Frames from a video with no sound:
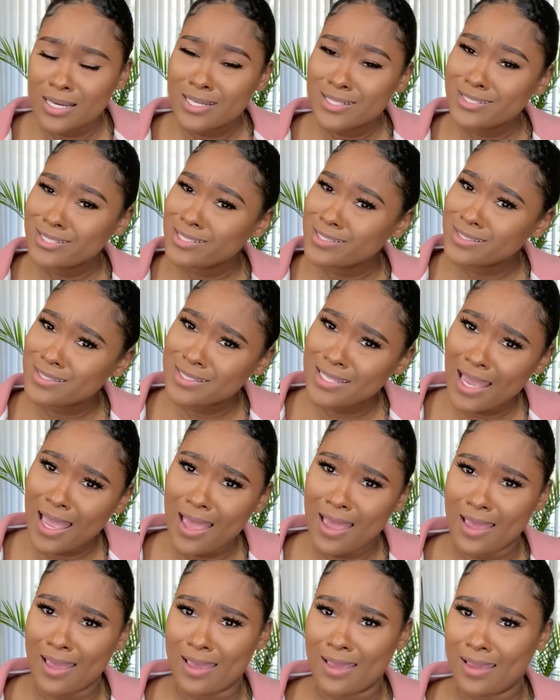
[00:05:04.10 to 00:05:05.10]
She's
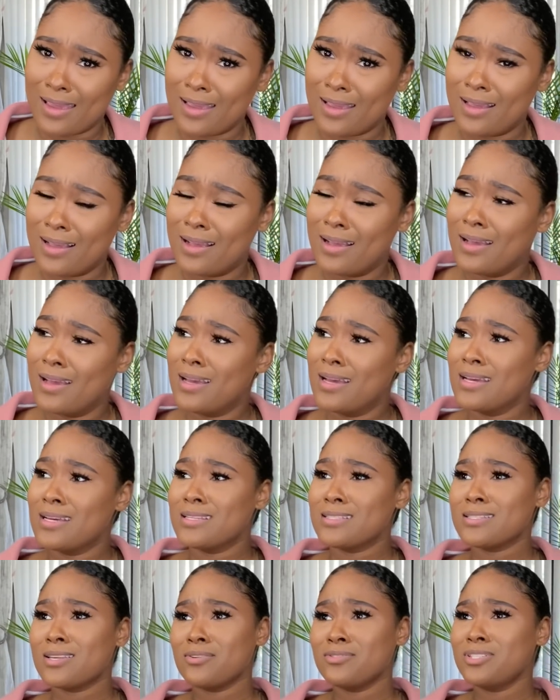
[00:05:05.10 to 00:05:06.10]
tired.
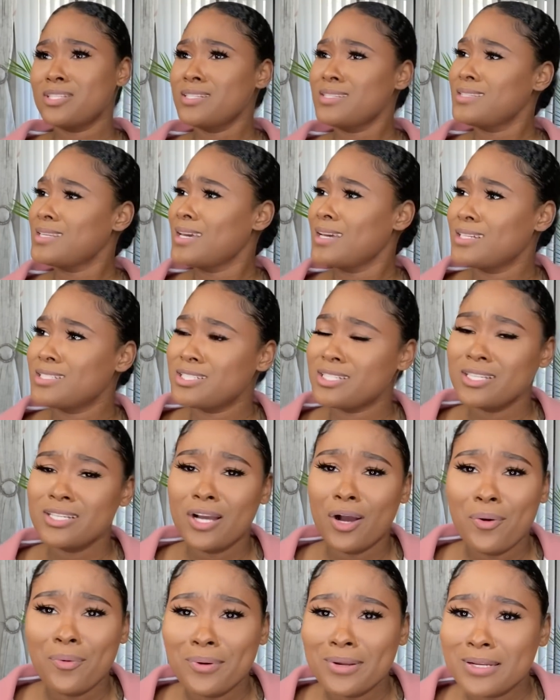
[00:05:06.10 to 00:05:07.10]
So she said she
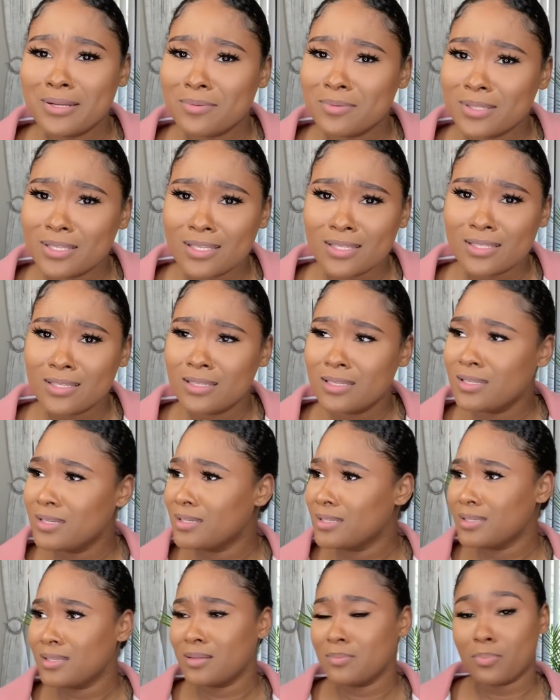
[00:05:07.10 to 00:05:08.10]
go
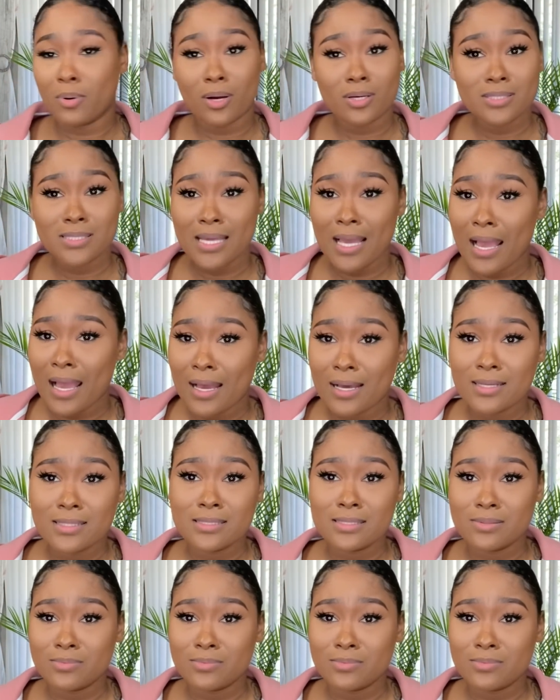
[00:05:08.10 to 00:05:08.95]
in the person's house,